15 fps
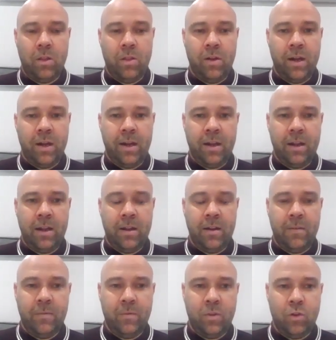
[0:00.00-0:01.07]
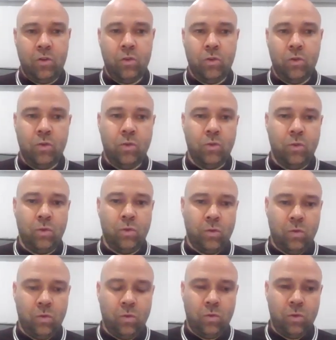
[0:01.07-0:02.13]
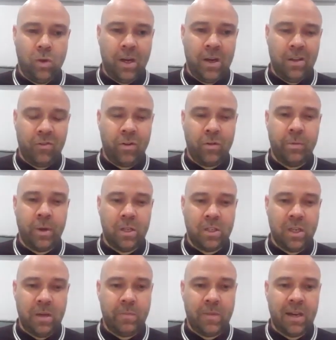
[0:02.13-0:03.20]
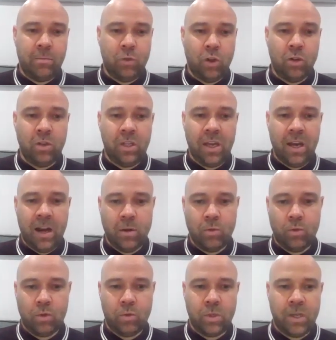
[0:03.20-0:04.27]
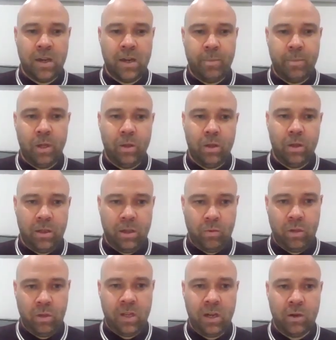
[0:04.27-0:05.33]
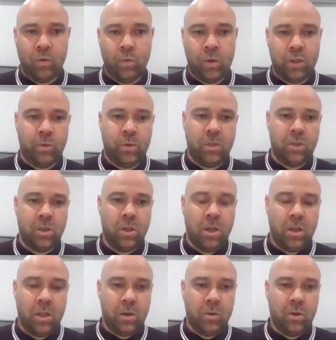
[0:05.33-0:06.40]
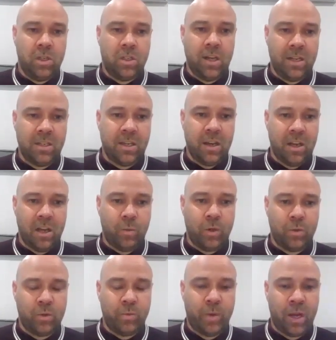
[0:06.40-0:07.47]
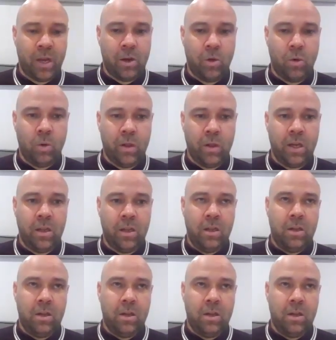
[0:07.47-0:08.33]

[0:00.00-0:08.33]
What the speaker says: the new, around about the same time, Dundee House was getting built down the town, which was down in the city centre, which was bringing all the